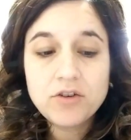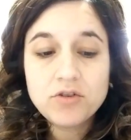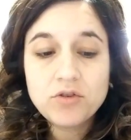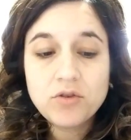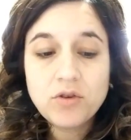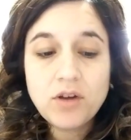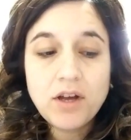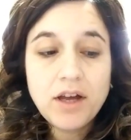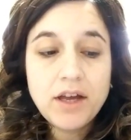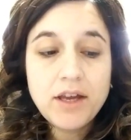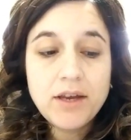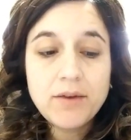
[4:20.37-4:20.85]

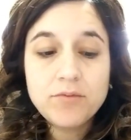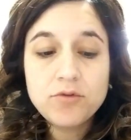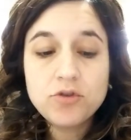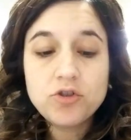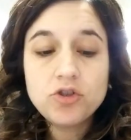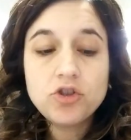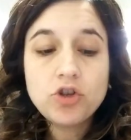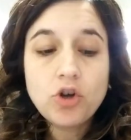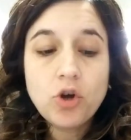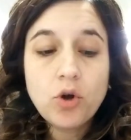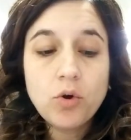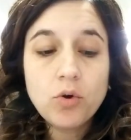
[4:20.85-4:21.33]
so I am
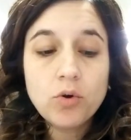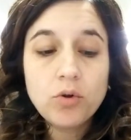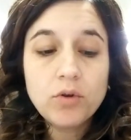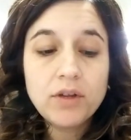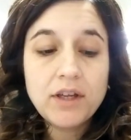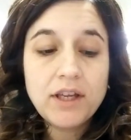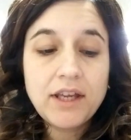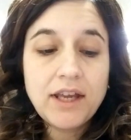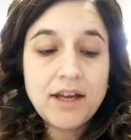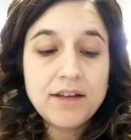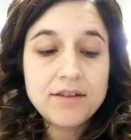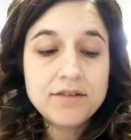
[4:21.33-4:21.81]

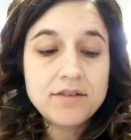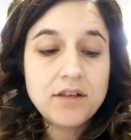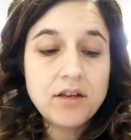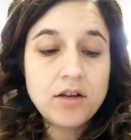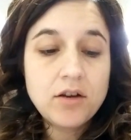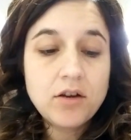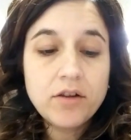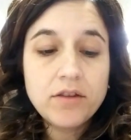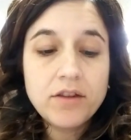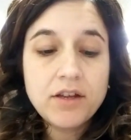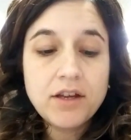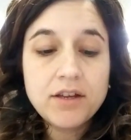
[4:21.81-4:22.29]
totally guessing
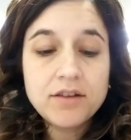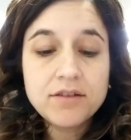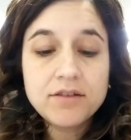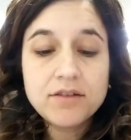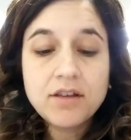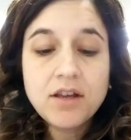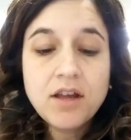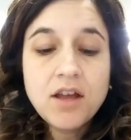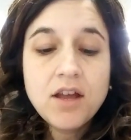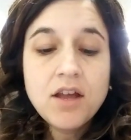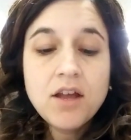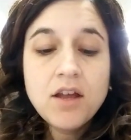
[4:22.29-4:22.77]
on this.